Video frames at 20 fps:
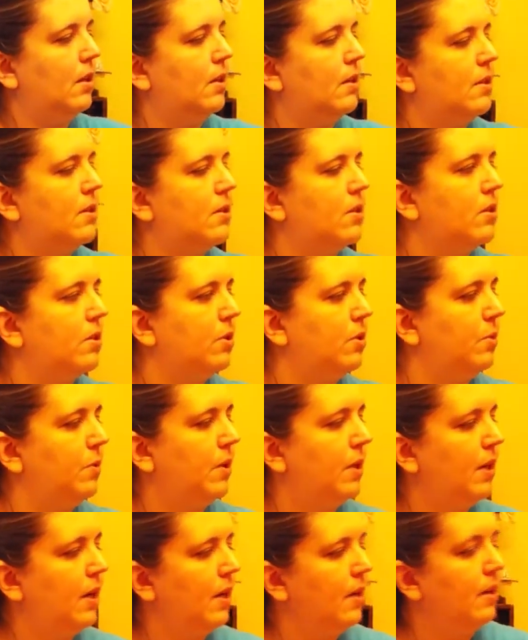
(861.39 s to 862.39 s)
Scoot
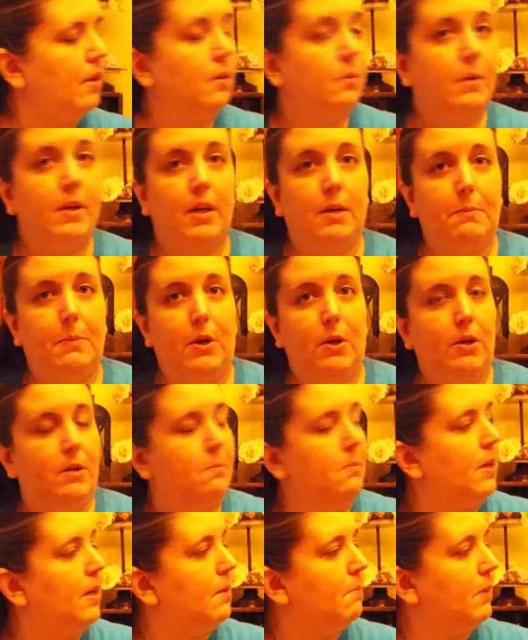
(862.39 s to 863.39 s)
it out of the way. Pardon
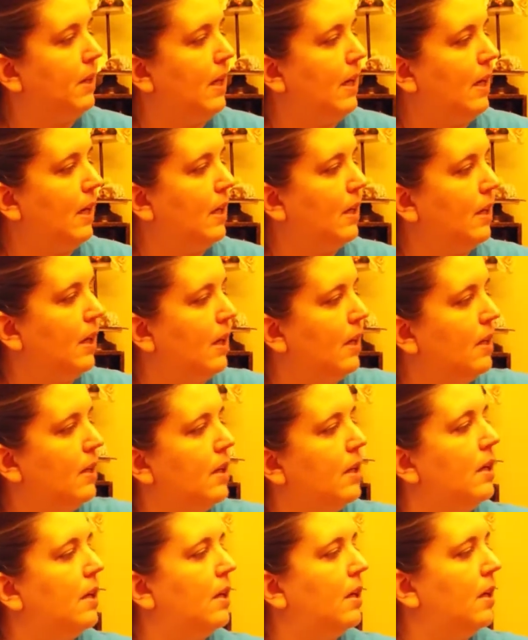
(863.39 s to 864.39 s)
me, I'm leaning again.
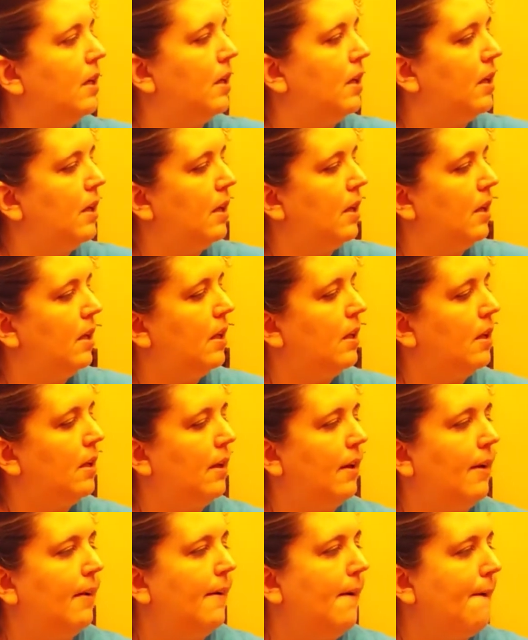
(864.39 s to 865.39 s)

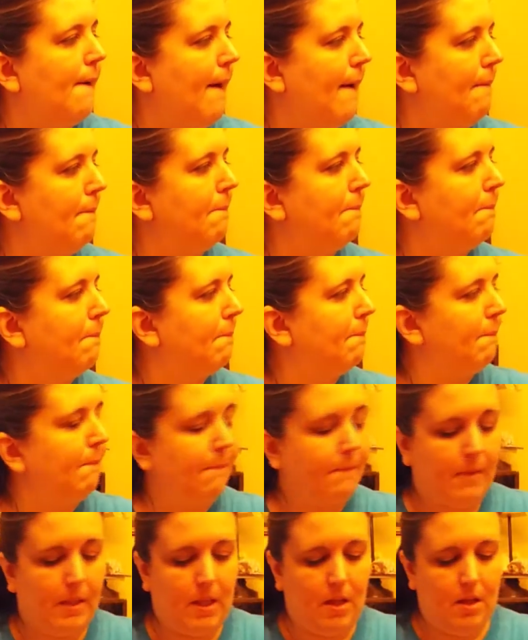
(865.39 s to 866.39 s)
Okay.
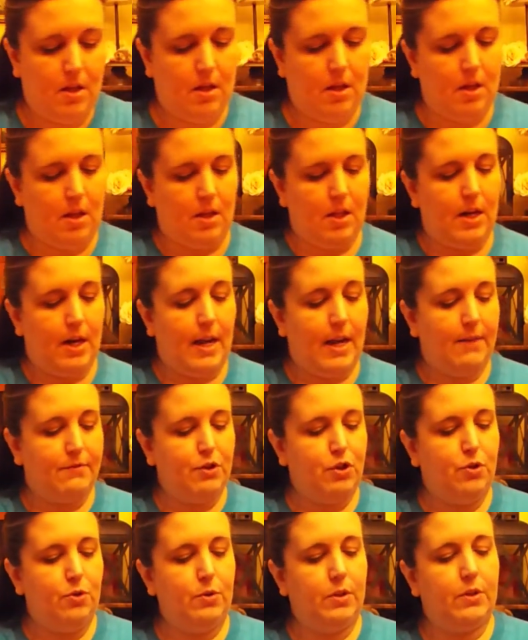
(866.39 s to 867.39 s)
And then I have
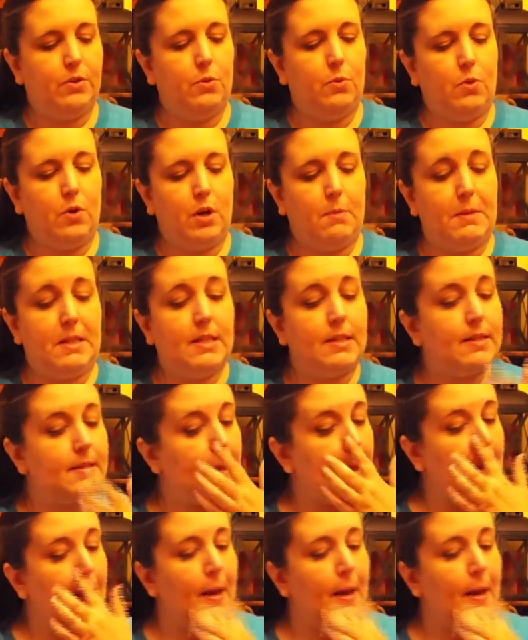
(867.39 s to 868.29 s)
2 little ornaments.